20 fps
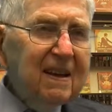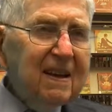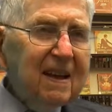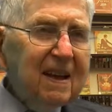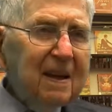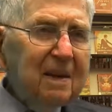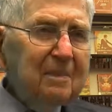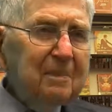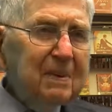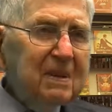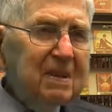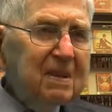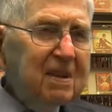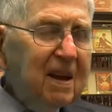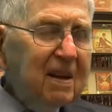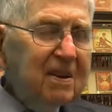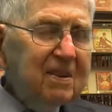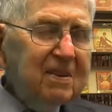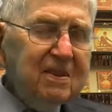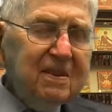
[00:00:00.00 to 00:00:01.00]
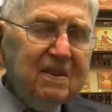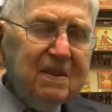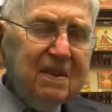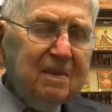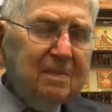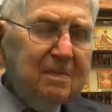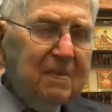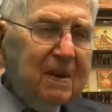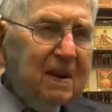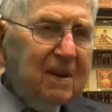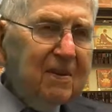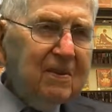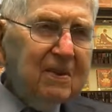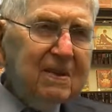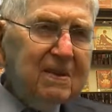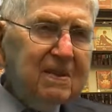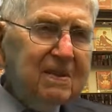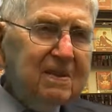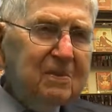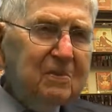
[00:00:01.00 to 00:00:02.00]
and particularly in
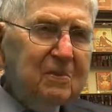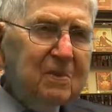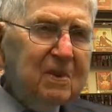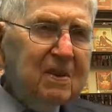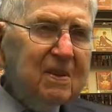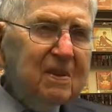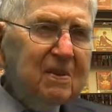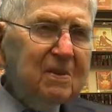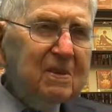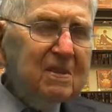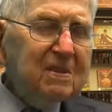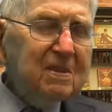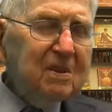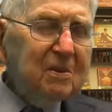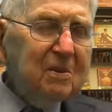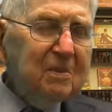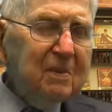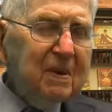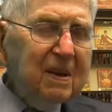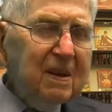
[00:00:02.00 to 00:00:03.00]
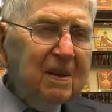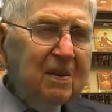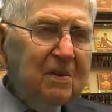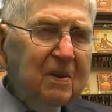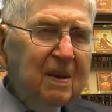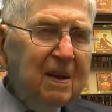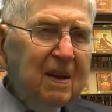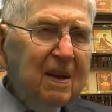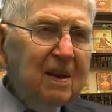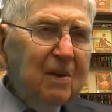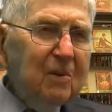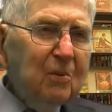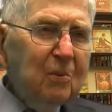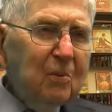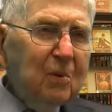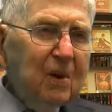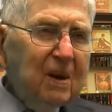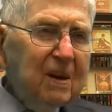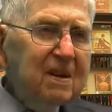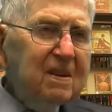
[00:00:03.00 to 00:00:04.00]
Barrington, where there are so many
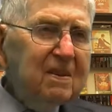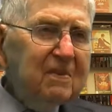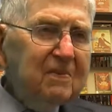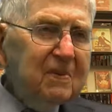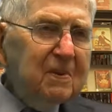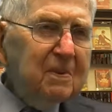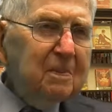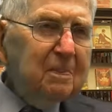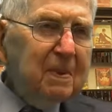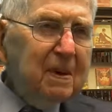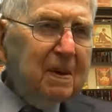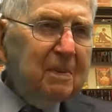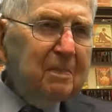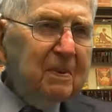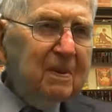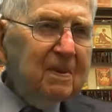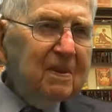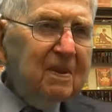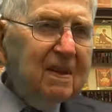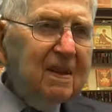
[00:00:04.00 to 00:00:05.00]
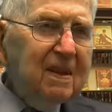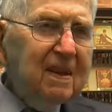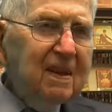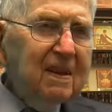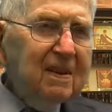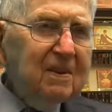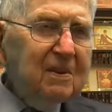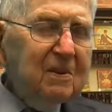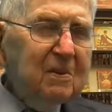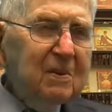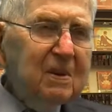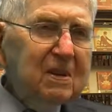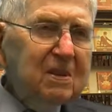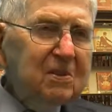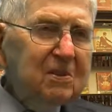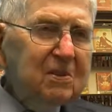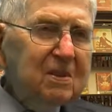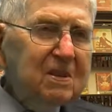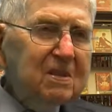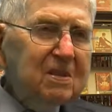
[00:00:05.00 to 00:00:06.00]
wonderful people who are
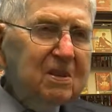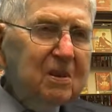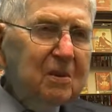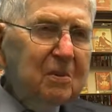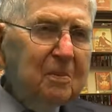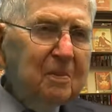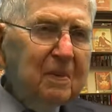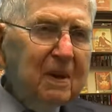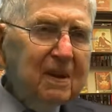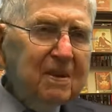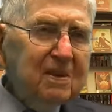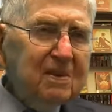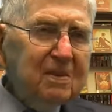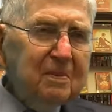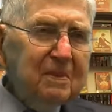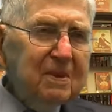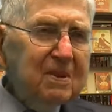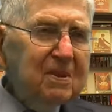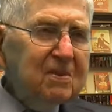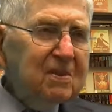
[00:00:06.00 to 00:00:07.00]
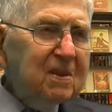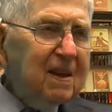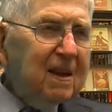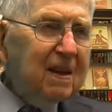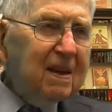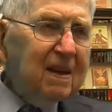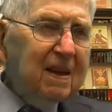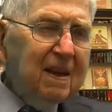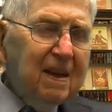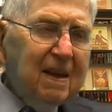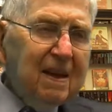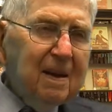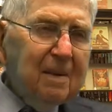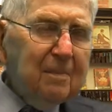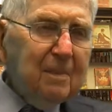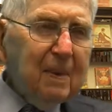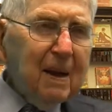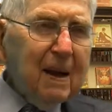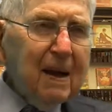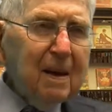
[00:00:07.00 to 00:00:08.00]
doing so much. I mean, you take
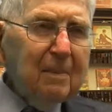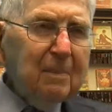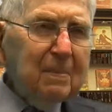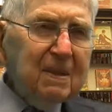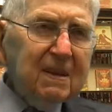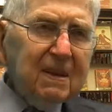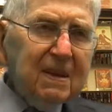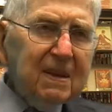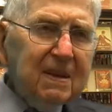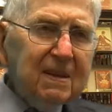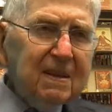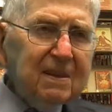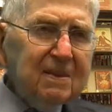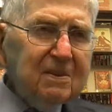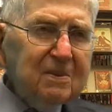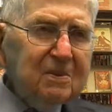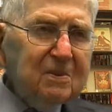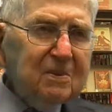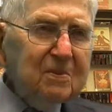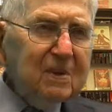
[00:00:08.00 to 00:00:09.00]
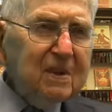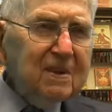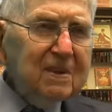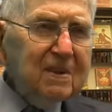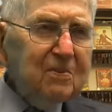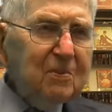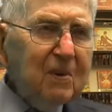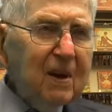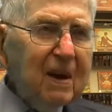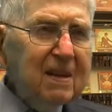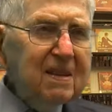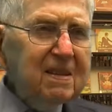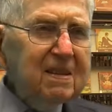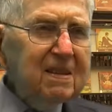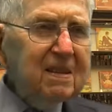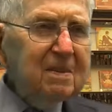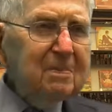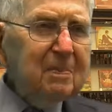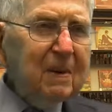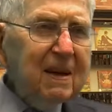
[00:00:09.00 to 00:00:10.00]
Bob Lee, who rides
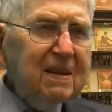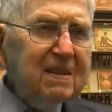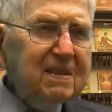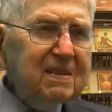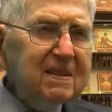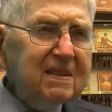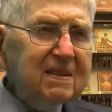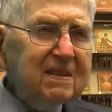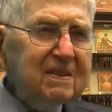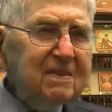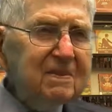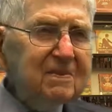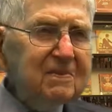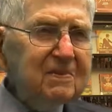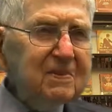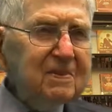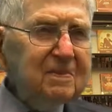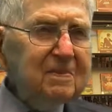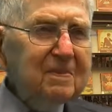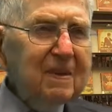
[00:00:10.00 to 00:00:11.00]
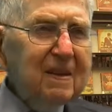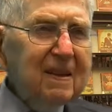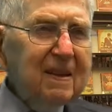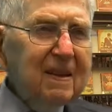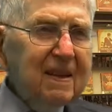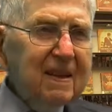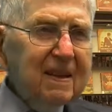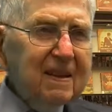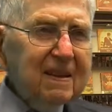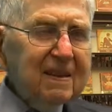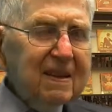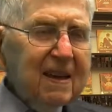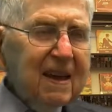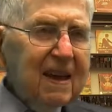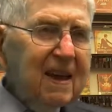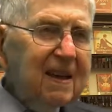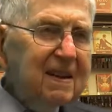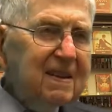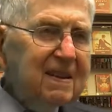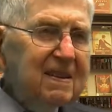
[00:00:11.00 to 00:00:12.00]
his bicycle from
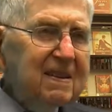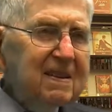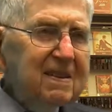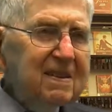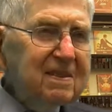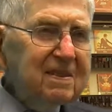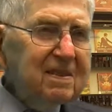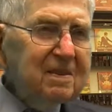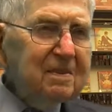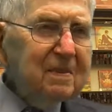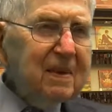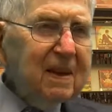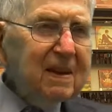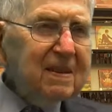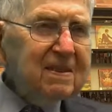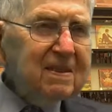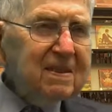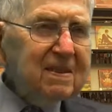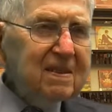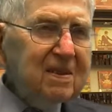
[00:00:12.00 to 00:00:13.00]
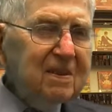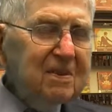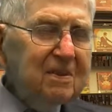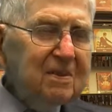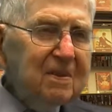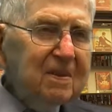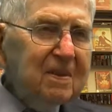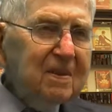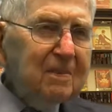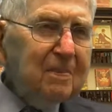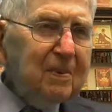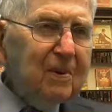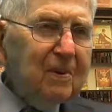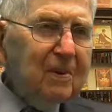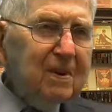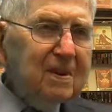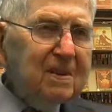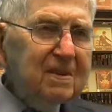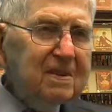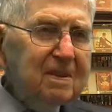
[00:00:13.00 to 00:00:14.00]
Canada to the
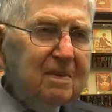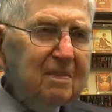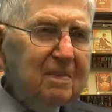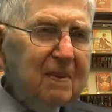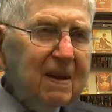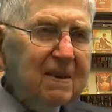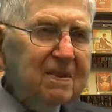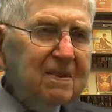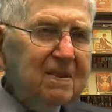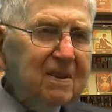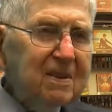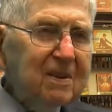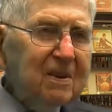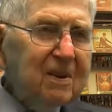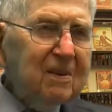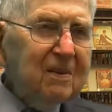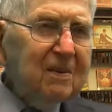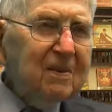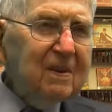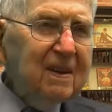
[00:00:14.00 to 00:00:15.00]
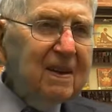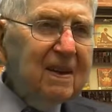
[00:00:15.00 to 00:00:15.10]
borders of Mexico